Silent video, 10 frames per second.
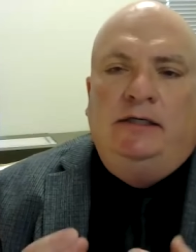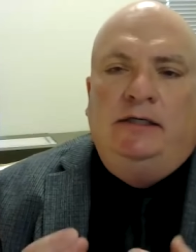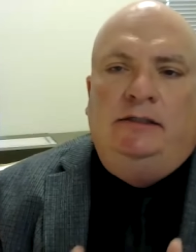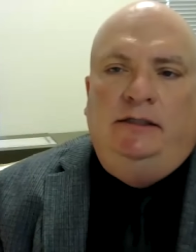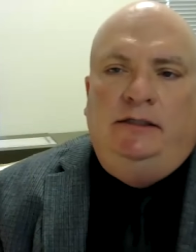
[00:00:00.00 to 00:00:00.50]

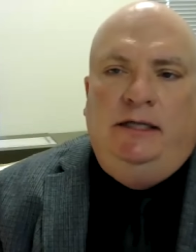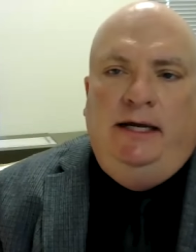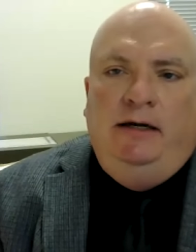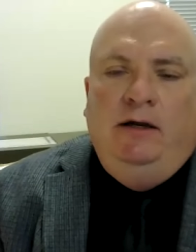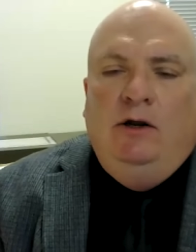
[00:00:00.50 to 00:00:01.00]
such
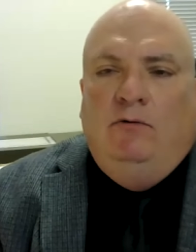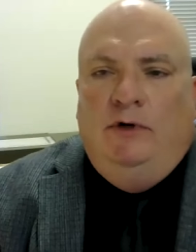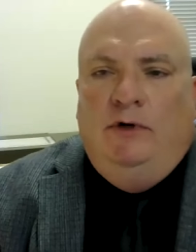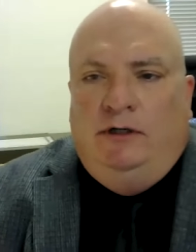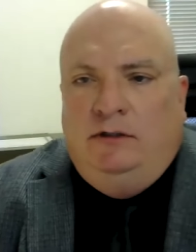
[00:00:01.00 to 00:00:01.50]
that
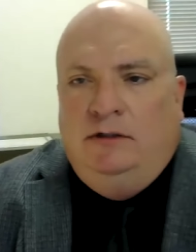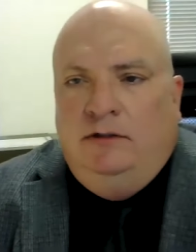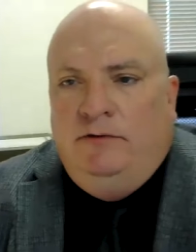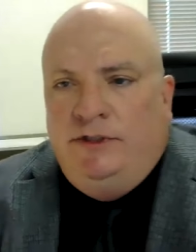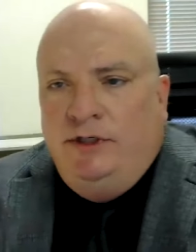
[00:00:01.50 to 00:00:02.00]
when
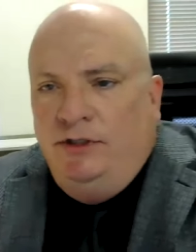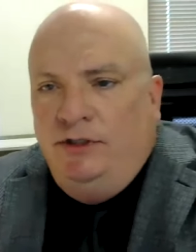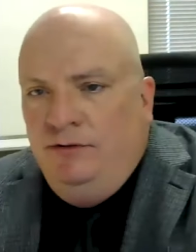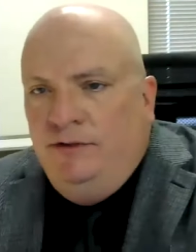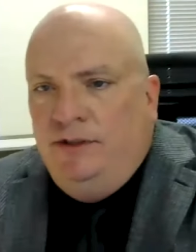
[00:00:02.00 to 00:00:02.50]
Congress
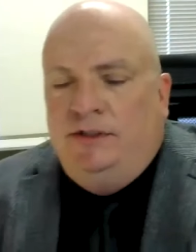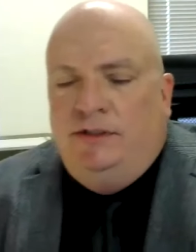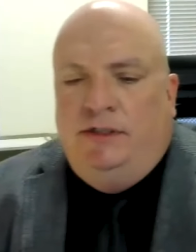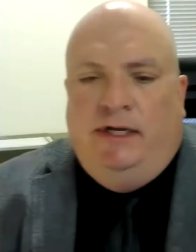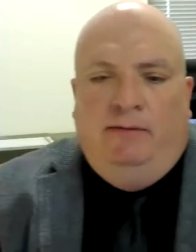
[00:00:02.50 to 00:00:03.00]

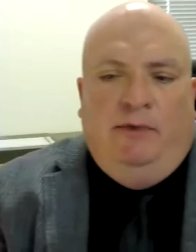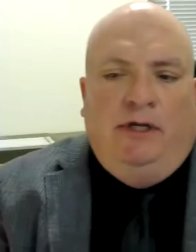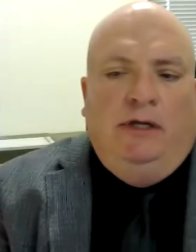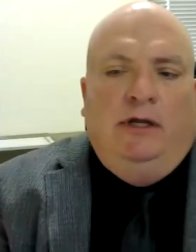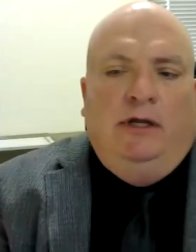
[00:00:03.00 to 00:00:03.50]
uses them,
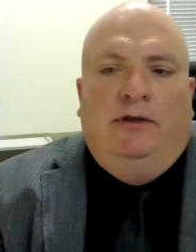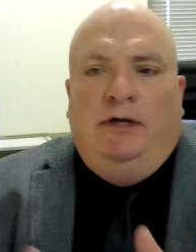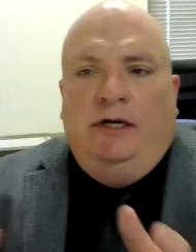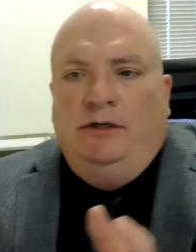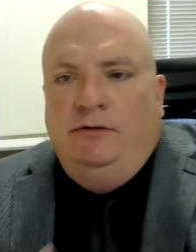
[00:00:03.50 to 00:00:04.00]
they're
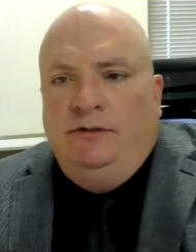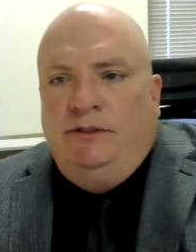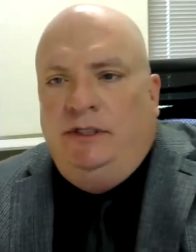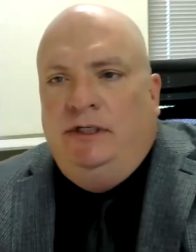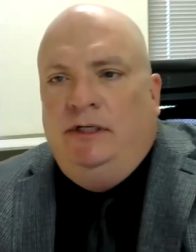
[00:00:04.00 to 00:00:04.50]
not
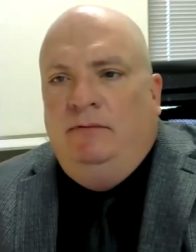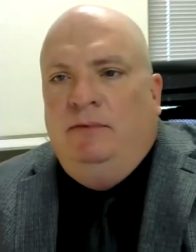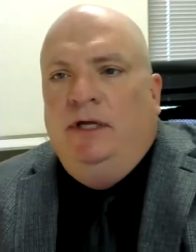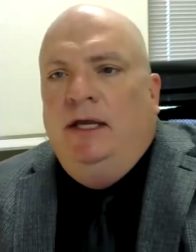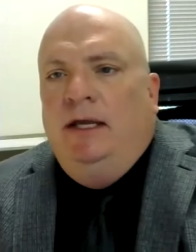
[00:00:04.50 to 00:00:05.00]
using
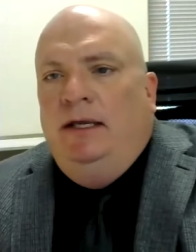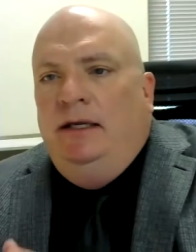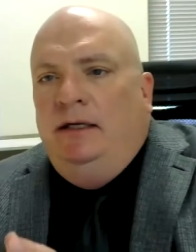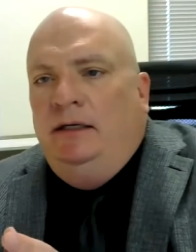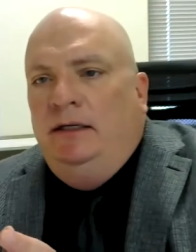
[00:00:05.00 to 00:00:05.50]
them
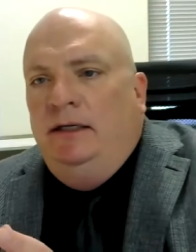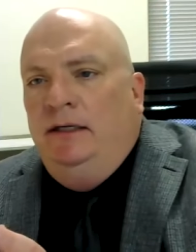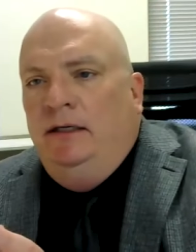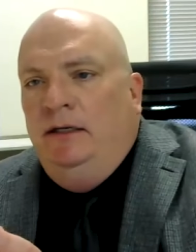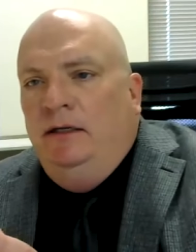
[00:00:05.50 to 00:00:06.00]
uh,
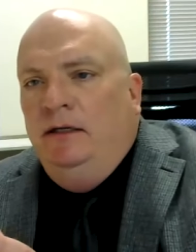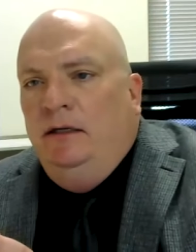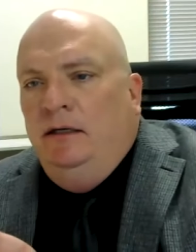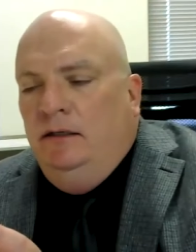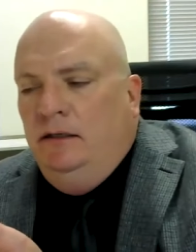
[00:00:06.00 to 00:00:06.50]
in
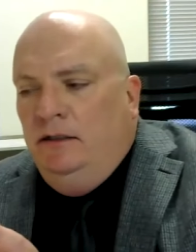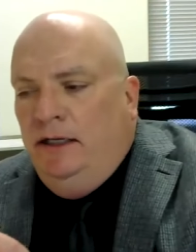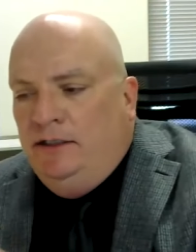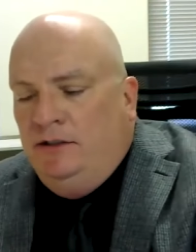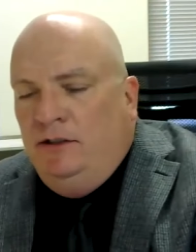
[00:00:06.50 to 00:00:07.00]

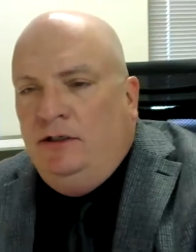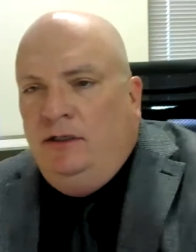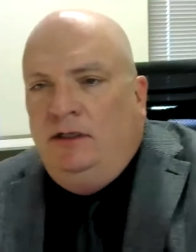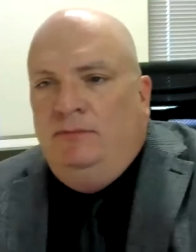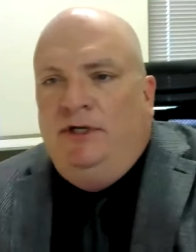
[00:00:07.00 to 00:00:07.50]
as their
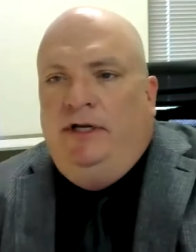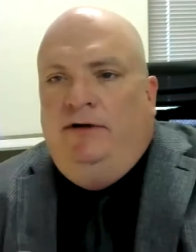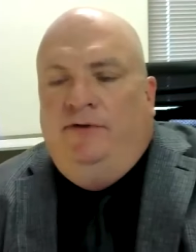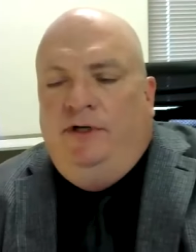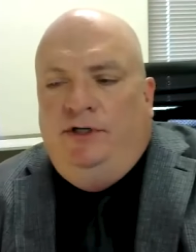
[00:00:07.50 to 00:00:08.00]
common
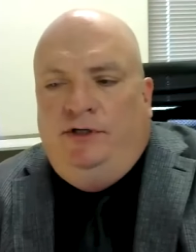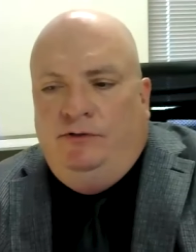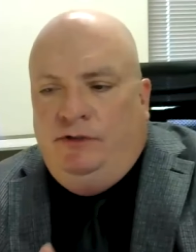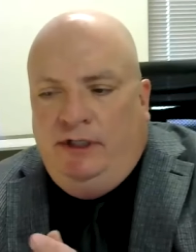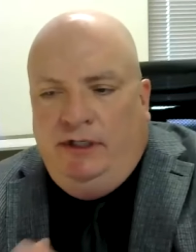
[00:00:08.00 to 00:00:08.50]

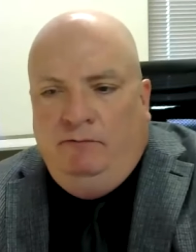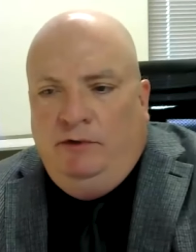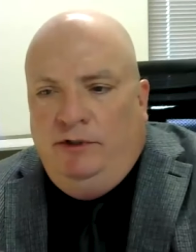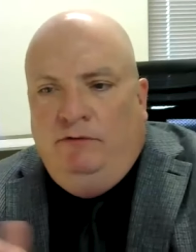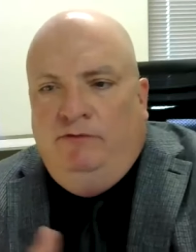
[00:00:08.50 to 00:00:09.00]
definitions, again,
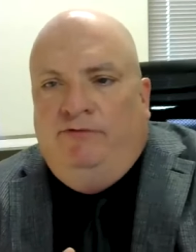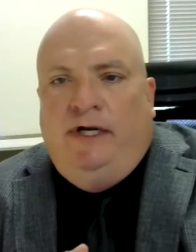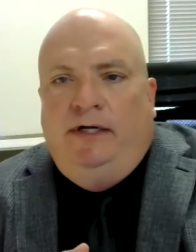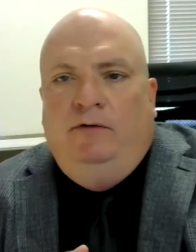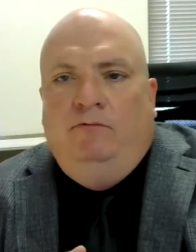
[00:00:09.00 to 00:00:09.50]
what you would
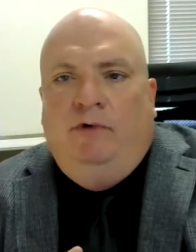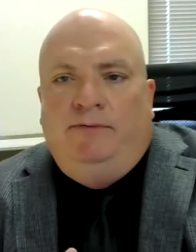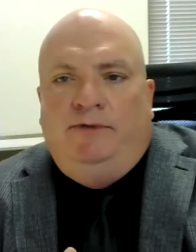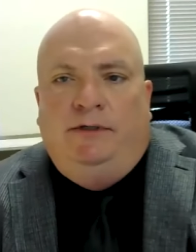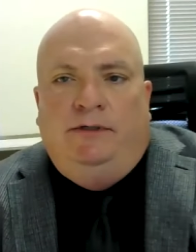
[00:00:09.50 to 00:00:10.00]
find in
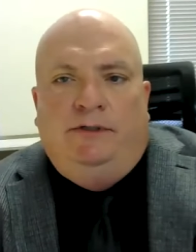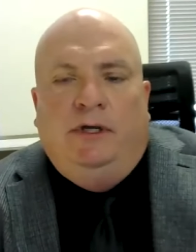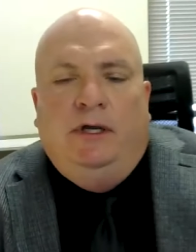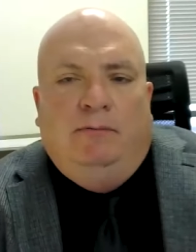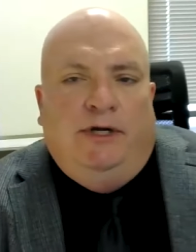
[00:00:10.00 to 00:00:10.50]
Webster's,
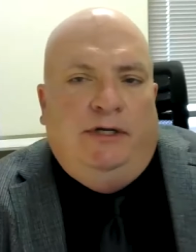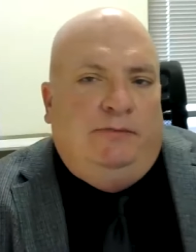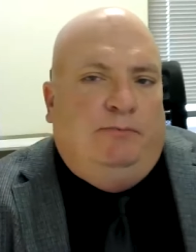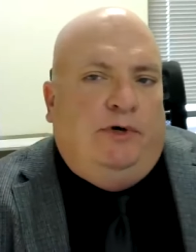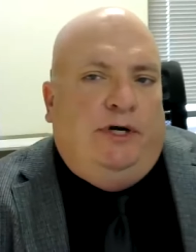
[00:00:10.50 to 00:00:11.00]
but is
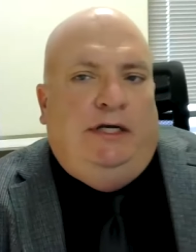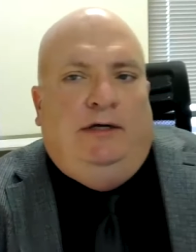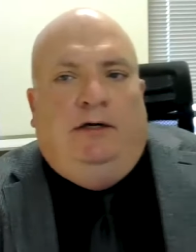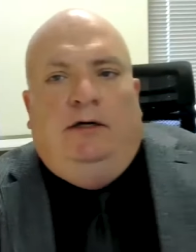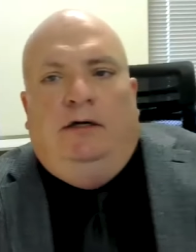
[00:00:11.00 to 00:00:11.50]
bringing
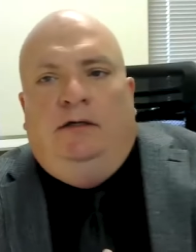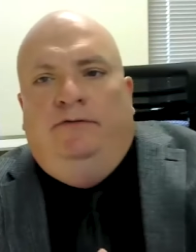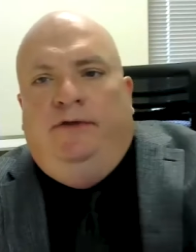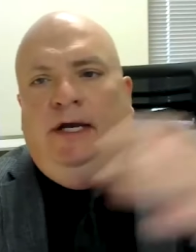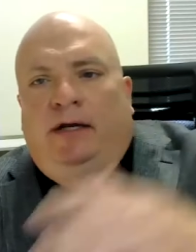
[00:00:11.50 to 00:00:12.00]
all
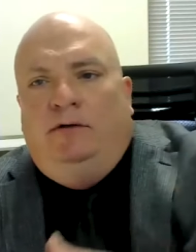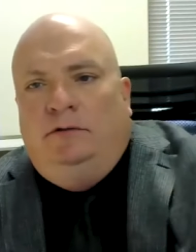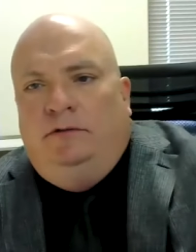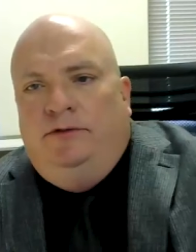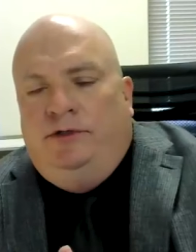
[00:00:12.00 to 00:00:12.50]
of that
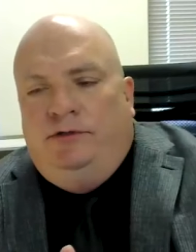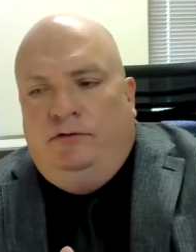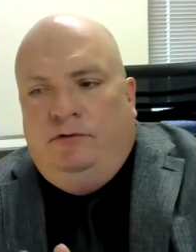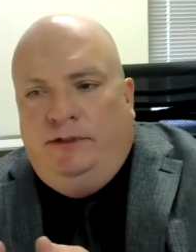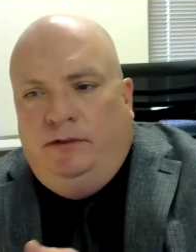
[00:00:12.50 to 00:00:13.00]
old
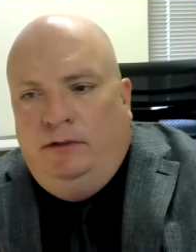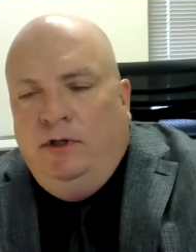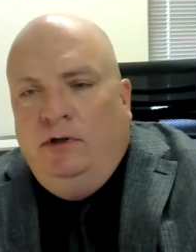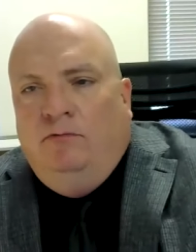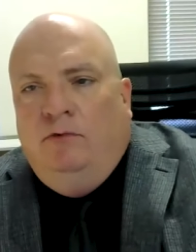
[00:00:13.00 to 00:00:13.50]
soil
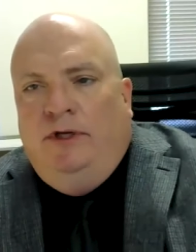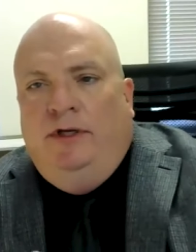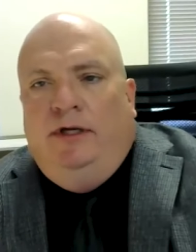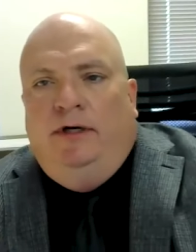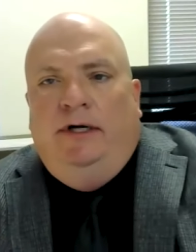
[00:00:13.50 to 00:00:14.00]
when
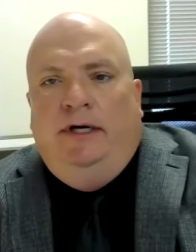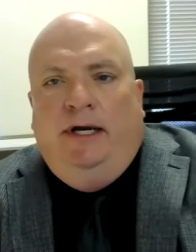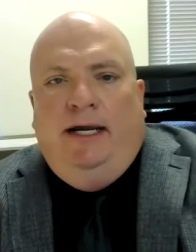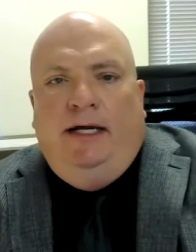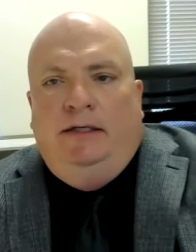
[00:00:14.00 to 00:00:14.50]
they're
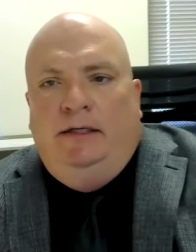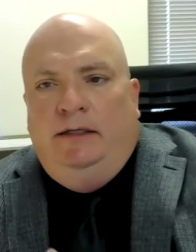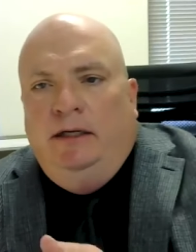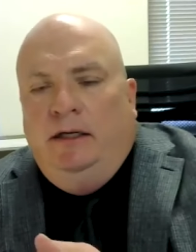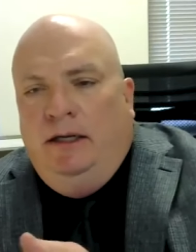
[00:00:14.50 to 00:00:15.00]
enacting